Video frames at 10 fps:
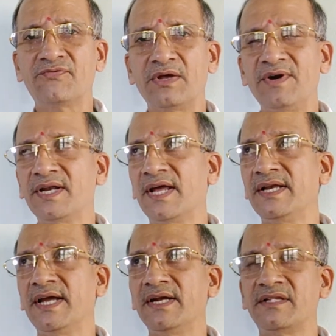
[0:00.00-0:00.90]

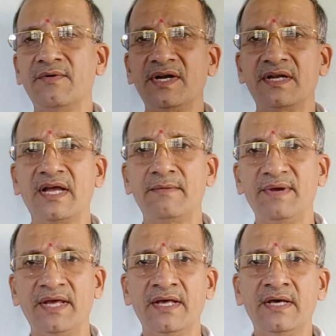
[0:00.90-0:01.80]
79A and
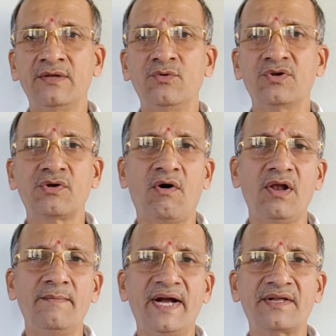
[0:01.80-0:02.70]
79B, those all
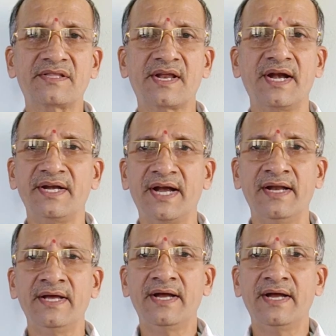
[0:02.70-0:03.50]
matters are ended,